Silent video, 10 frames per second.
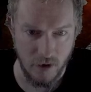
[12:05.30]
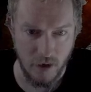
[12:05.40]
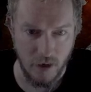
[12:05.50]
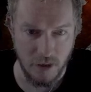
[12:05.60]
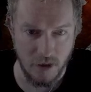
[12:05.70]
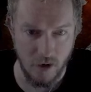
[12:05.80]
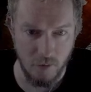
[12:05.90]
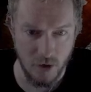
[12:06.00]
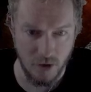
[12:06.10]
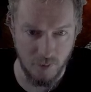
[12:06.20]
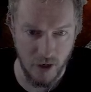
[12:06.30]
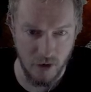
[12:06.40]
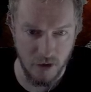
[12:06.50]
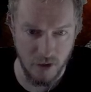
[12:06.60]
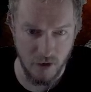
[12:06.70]
it's almost
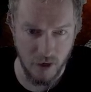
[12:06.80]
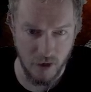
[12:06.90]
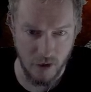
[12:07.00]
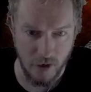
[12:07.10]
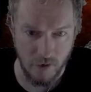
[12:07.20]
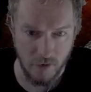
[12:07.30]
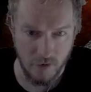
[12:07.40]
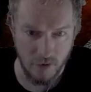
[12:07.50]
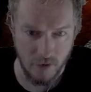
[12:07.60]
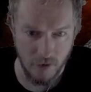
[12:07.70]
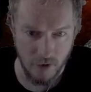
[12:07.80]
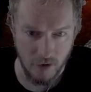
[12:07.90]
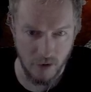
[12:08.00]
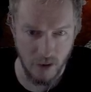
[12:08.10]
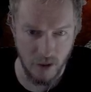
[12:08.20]
better to like
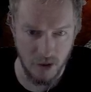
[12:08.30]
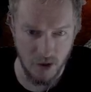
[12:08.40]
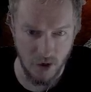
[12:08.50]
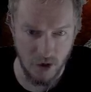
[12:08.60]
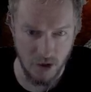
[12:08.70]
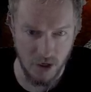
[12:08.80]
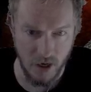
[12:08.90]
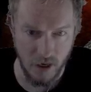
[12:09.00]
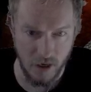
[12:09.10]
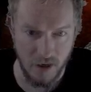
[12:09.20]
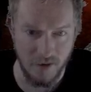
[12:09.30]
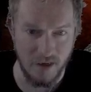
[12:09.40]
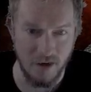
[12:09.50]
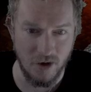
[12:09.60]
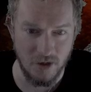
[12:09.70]
get a charge kick, and
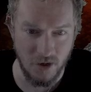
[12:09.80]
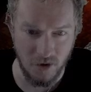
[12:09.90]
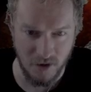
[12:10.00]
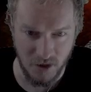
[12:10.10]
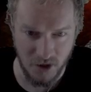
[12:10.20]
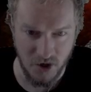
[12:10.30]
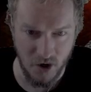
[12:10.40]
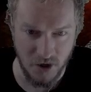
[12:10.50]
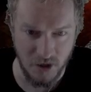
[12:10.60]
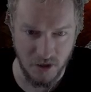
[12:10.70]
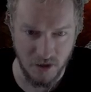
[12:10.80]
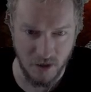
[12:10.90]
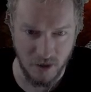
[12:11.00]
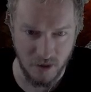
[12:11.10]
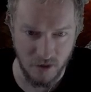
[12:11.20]
then also the charges,
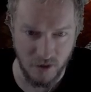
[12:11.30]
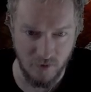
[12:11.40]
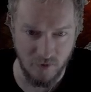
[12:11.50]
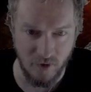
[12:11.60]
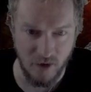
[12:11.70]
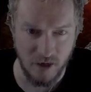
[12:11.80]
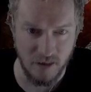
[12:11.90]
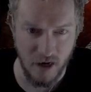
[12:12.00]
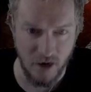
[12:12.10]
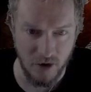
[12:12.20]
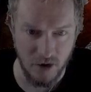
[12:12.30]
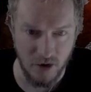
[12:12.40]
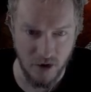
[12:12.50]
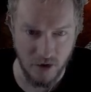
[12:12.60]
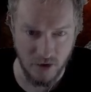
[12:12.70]
like even for like Tiger
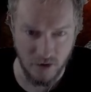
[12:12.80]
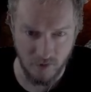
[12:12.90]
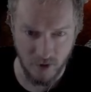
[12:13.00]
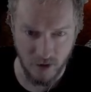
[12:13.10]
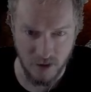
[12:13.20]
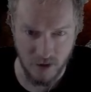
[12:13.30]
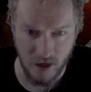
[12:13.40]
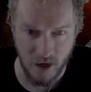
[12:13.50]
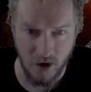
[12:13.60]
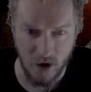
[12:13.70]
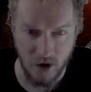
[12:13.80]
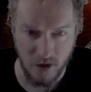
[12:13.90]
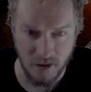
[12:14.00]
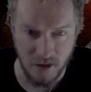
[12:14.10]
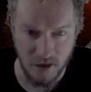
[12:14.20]
Strike or something, it's kind of hard
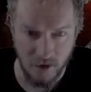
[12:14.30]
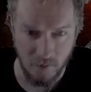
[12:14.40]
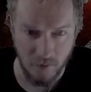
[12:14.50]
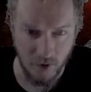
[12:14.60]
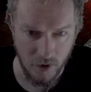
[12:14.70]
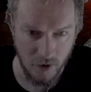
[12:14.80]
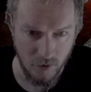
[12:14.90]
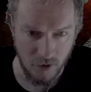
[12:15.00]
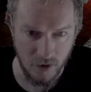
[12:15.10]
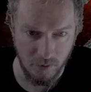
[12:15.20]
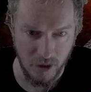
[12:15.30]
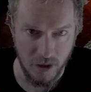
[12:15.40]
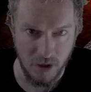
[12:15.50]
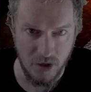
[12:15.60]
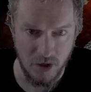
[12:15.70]
to see them with the
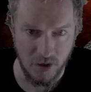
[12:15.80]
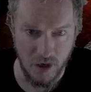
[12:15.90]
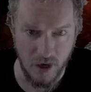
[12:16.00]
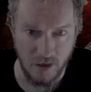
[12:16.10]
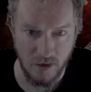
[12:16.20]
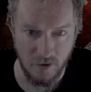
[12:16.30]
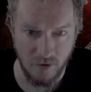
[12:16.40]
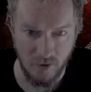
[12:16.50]
blade shield active.